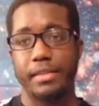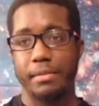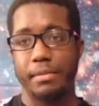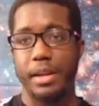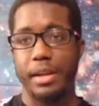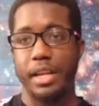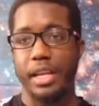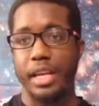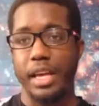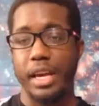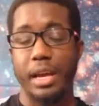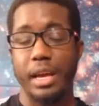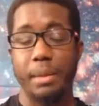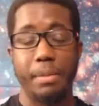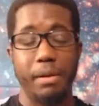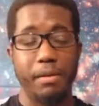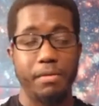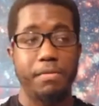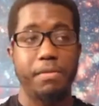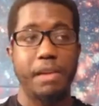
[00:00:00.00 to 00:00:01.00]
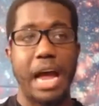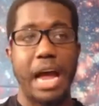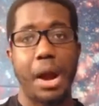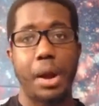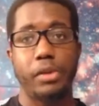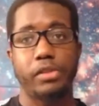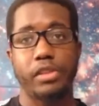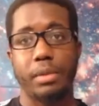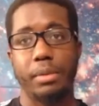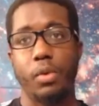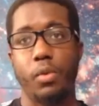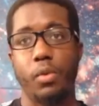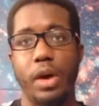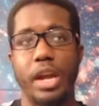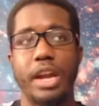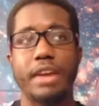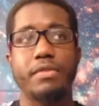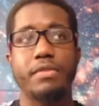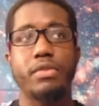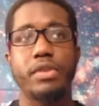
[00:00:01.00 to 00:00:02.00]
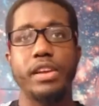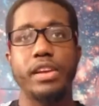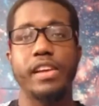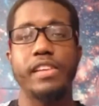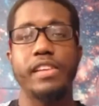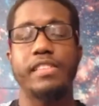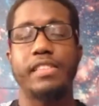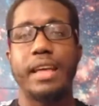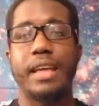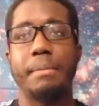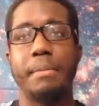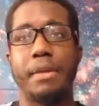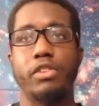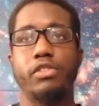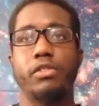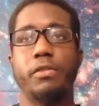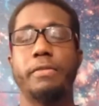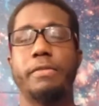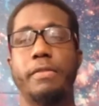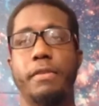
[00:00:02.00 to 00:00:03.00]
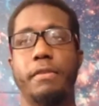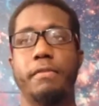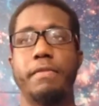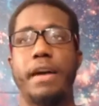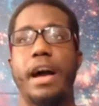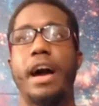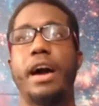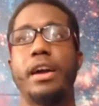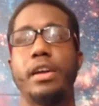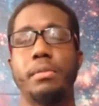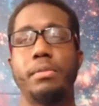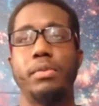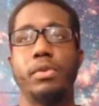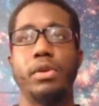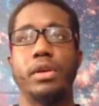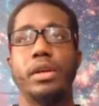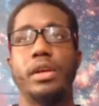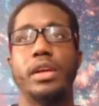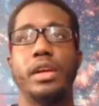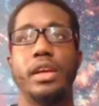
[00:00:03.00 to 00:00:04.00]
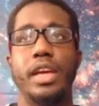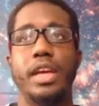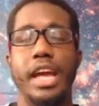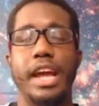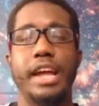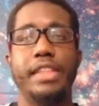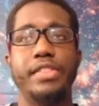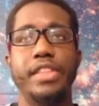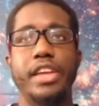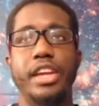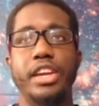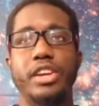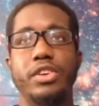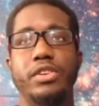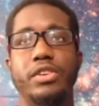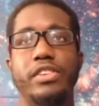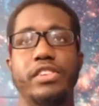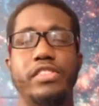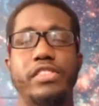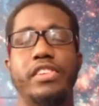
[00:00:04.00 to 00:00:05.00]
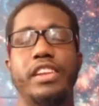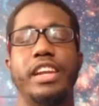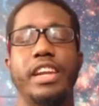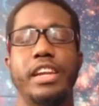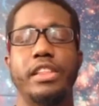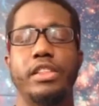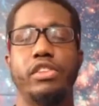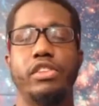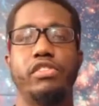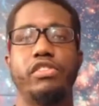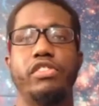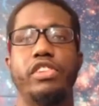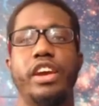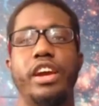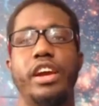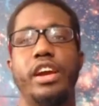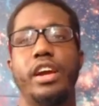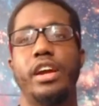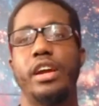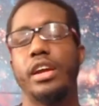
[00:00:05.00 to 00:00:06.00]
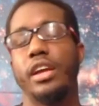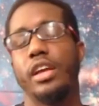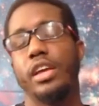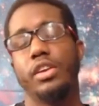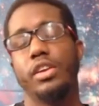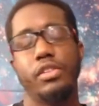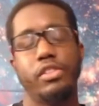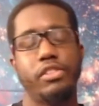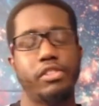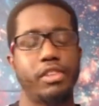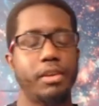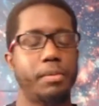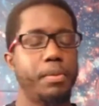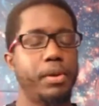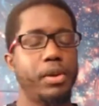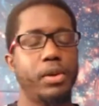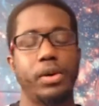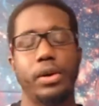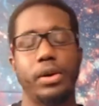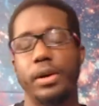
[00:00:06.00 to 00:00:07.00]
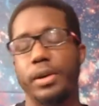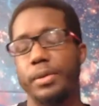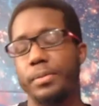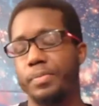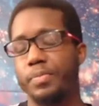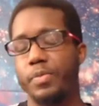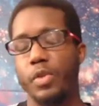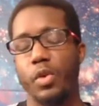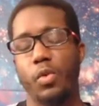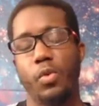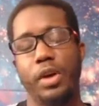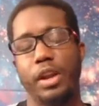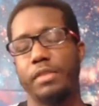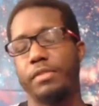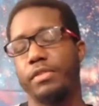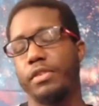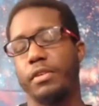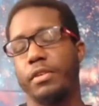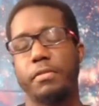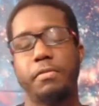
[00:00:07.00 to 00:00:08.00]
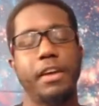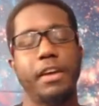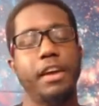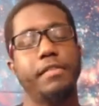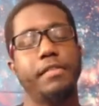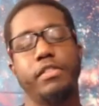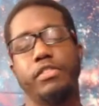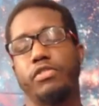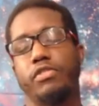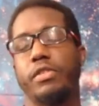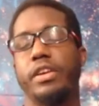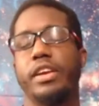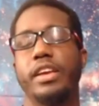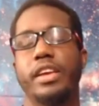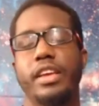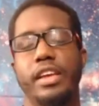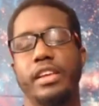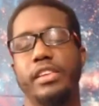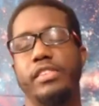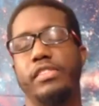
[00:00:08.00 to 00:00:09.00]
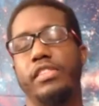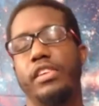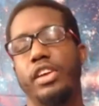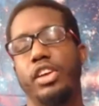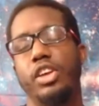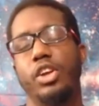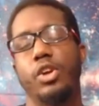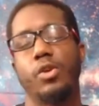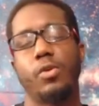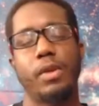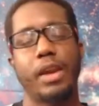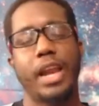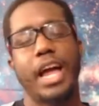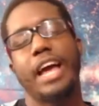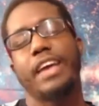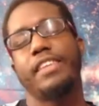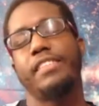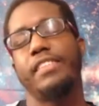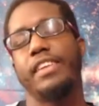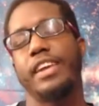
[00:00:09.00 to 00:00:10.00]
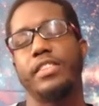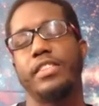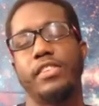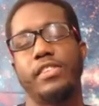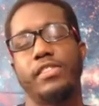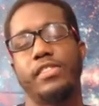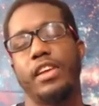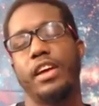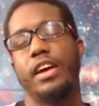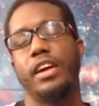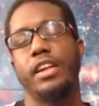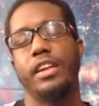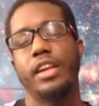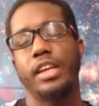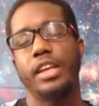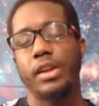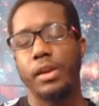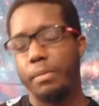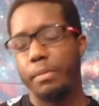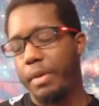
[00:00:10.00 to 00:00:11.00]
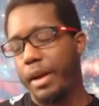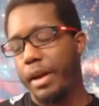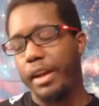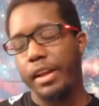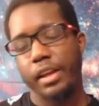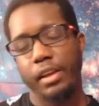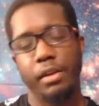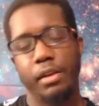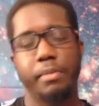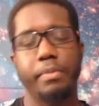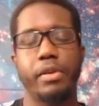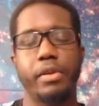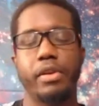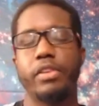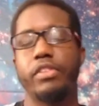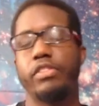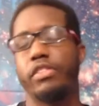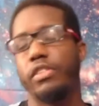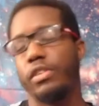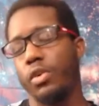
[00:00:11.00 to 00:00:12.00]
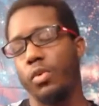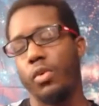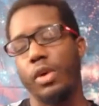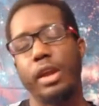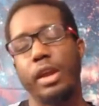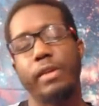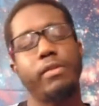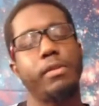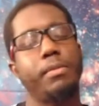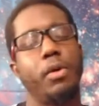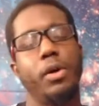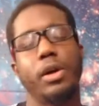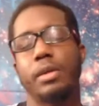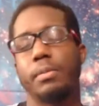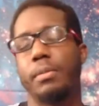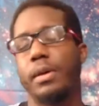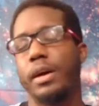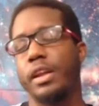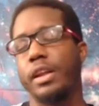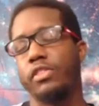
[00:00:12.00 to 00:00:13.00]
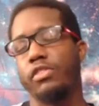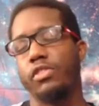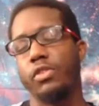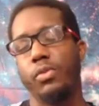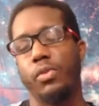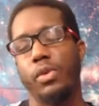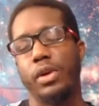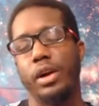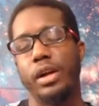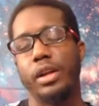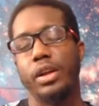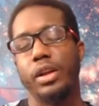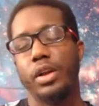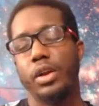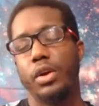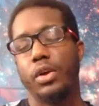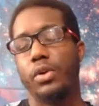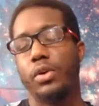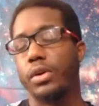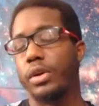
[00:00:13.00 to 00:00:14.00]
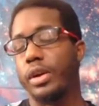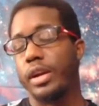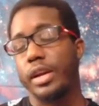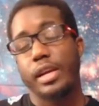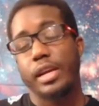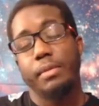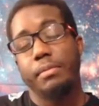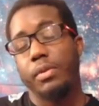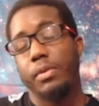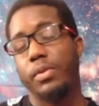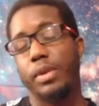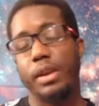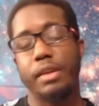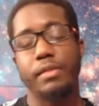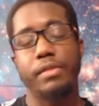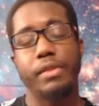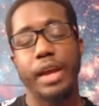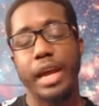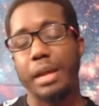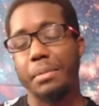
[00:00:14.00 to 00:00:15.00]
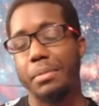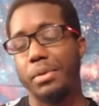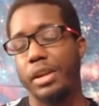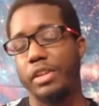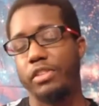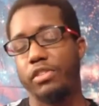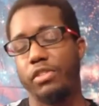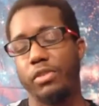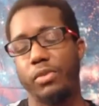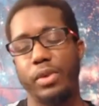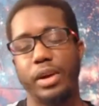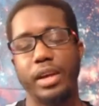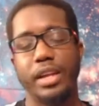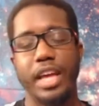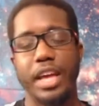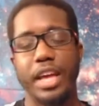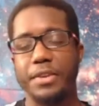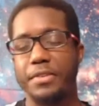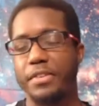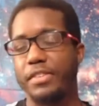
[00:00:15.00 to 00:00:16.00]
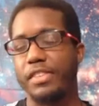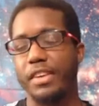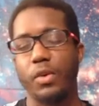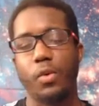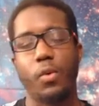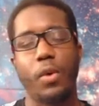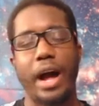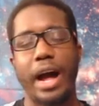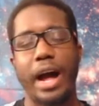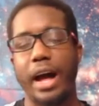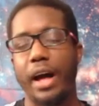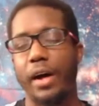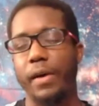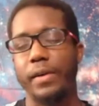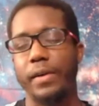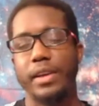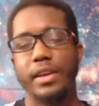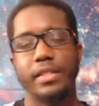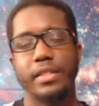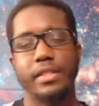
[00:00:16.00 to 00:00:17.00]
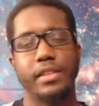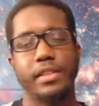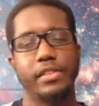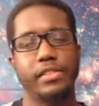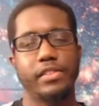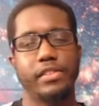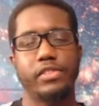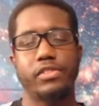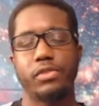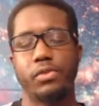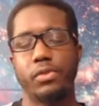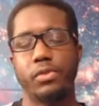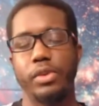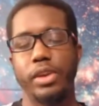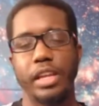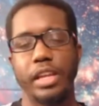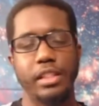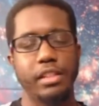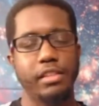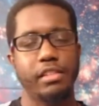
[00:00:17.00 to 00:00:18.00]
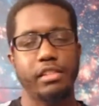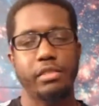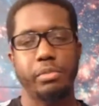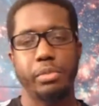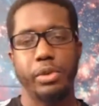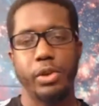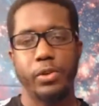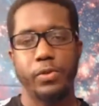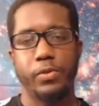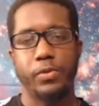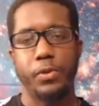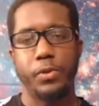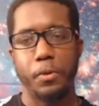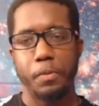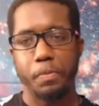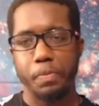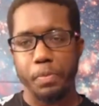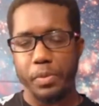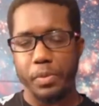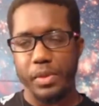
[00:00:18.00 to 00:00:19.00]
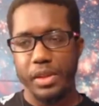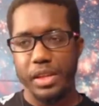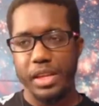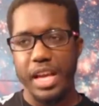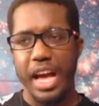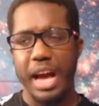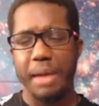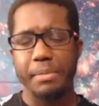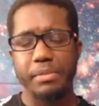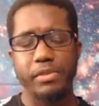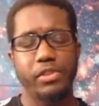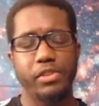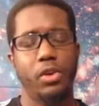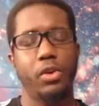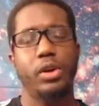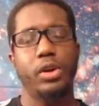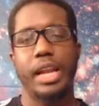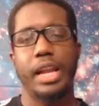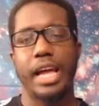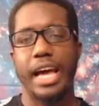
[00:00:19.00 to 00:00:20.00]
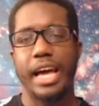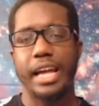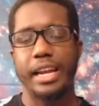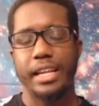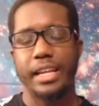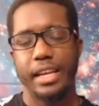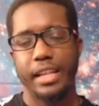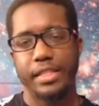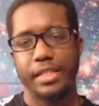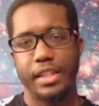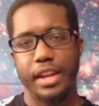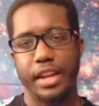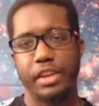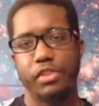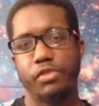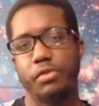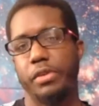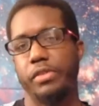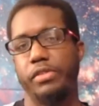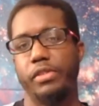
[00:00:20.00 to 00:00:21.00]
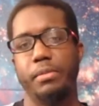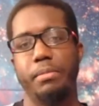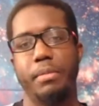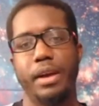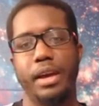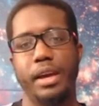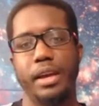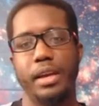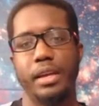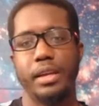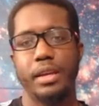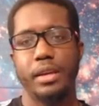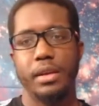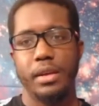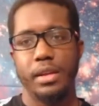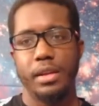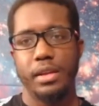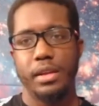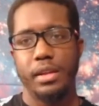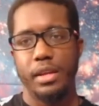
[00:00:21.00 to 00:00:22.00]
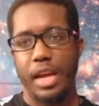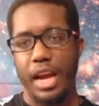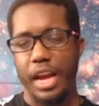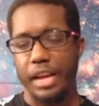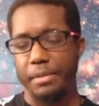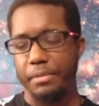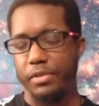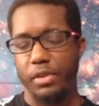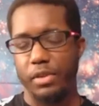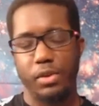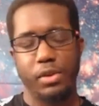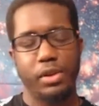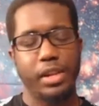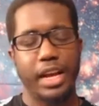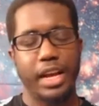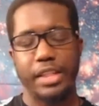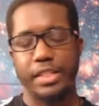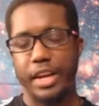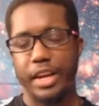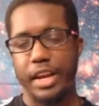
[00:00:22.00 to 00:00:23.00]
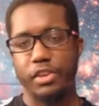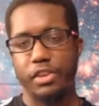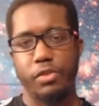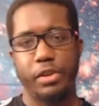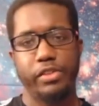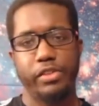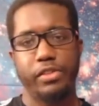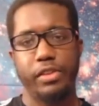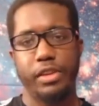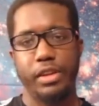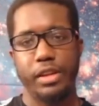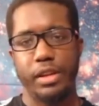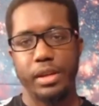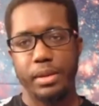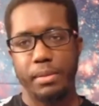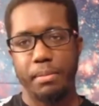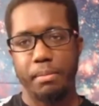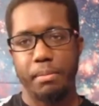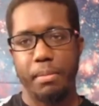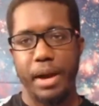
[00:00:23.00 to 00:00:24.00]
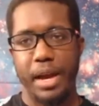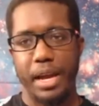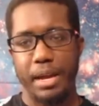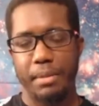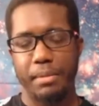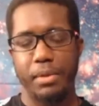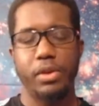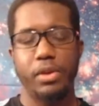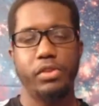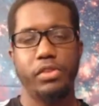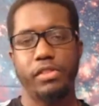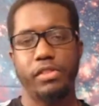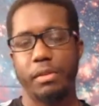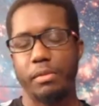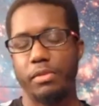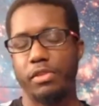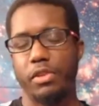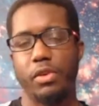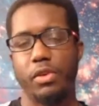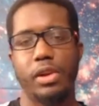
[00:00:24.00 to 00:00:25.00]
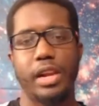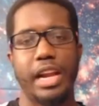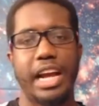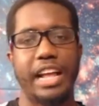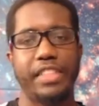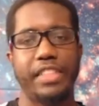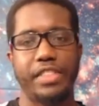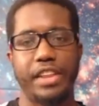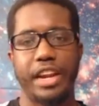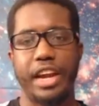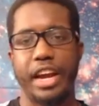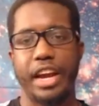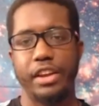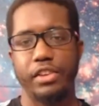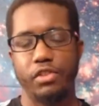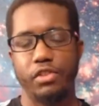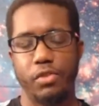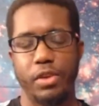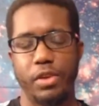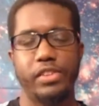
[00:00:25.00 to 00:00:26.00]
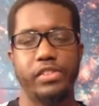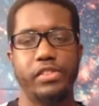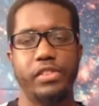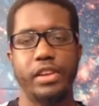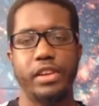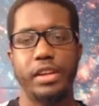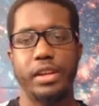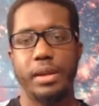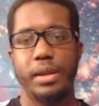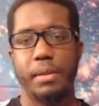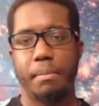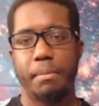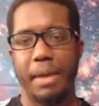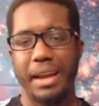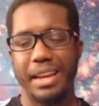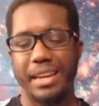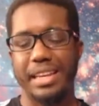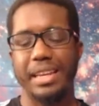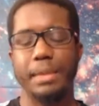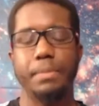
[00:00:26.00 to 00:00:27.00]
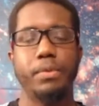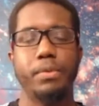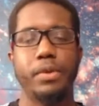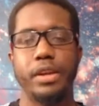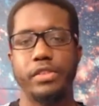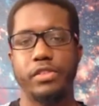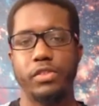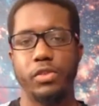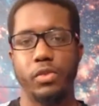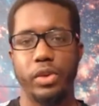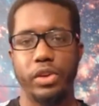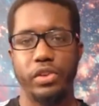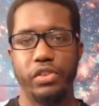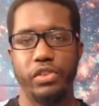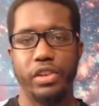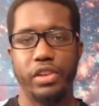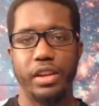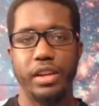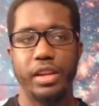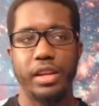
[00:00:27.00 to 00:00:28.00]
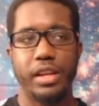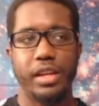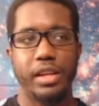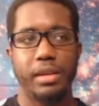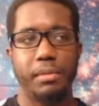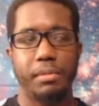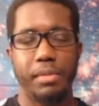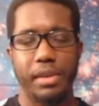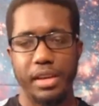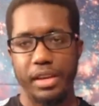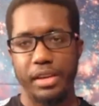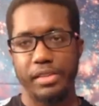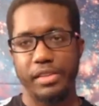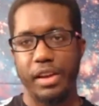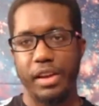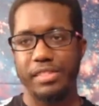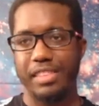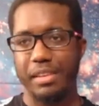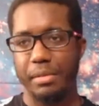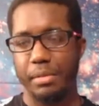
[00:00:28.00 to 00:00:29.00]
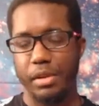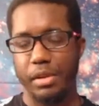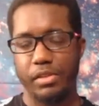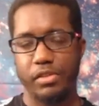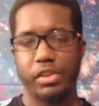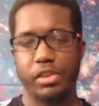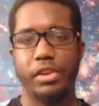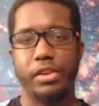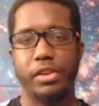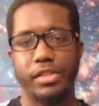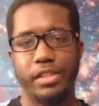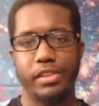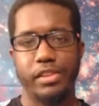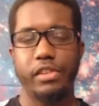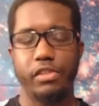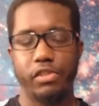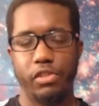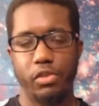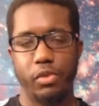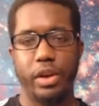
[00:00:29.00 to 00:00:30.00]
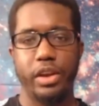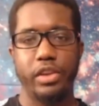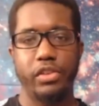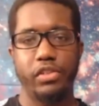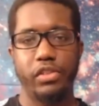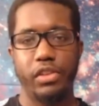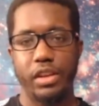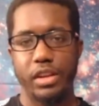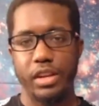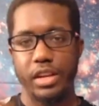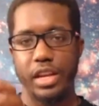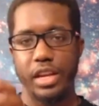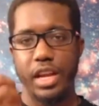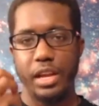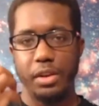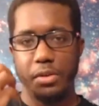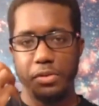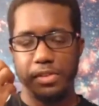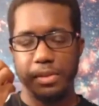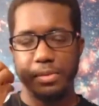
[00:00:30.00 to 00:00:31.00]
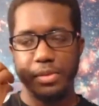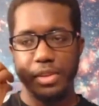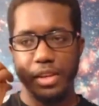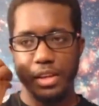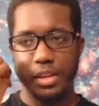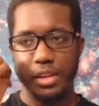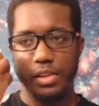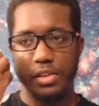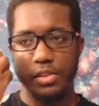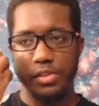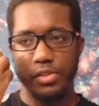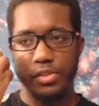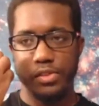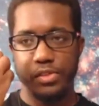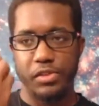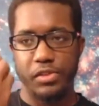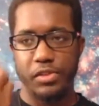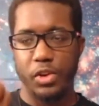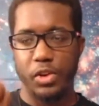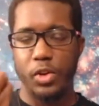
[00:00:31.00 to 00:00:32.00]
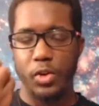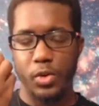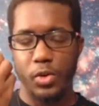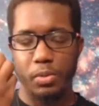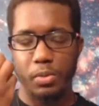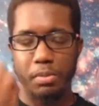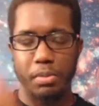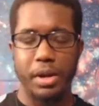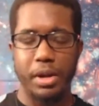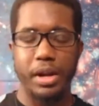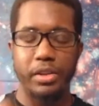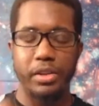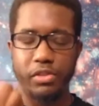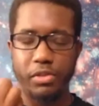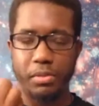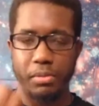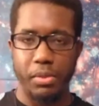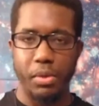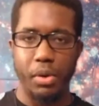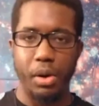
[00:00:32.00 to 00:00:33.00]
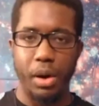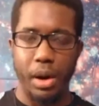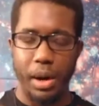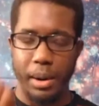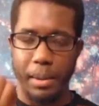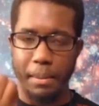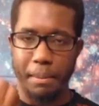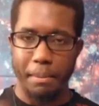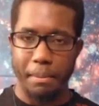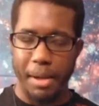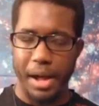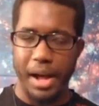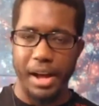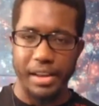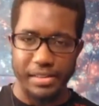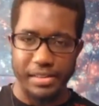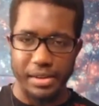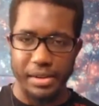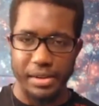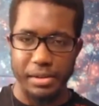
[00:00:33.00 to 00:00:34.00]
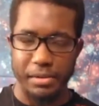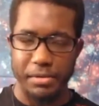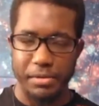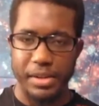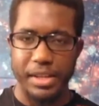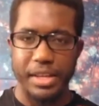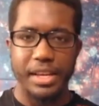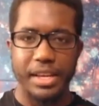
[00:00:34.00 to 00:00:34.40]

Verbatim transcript: of money, it can be flowers, it can be whatever it is that makes you feel valuable and then you're just sitting in this chair, you're sipping on whatever your favorite drink is, you're relaxing in the sun, and you're petting your Persian or whatever Pokemon that you want, or it can be whatever animal that you want, and you're just like, wow, this is serene, this is beautiful. I'm so glad that I trusted my I'm so glad that I trusted my emotions. I'm so glad that I trusted my deeper intuition because I was able to turn this situation into something so much more positive.